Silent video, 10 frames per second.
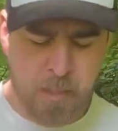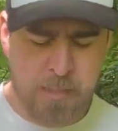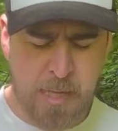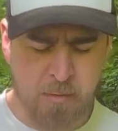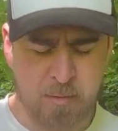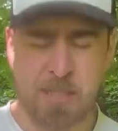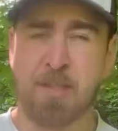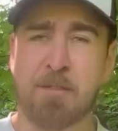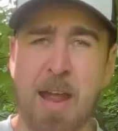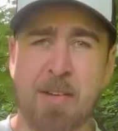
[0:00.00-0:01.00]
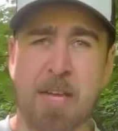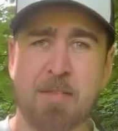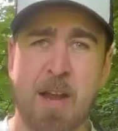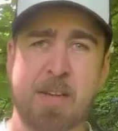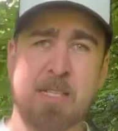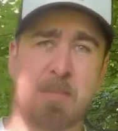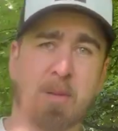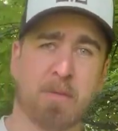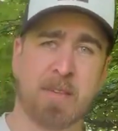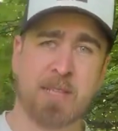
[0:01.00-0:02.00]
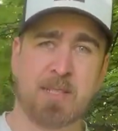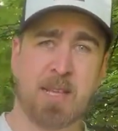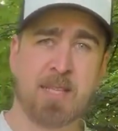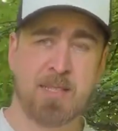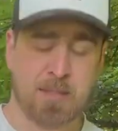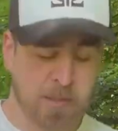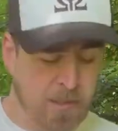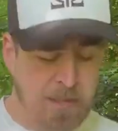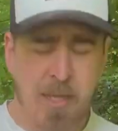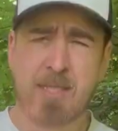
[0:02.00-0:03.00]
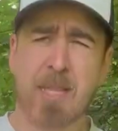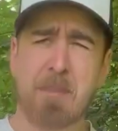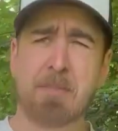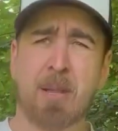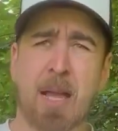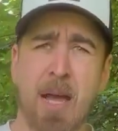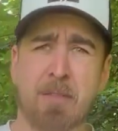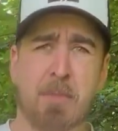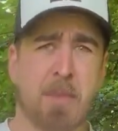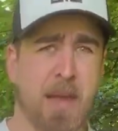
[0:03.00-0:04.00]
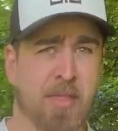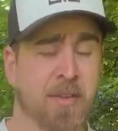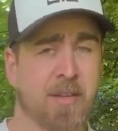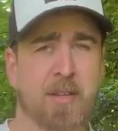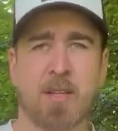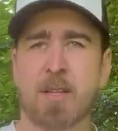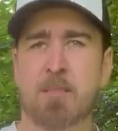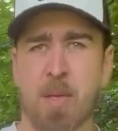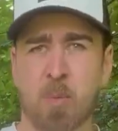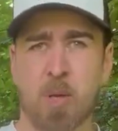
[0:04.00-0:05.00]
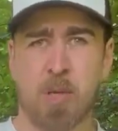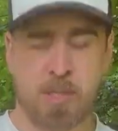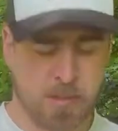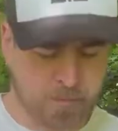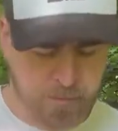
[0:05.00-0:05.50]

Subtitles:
Now, there's a very, very simple fix to this. And some people laugh at my method, but it works.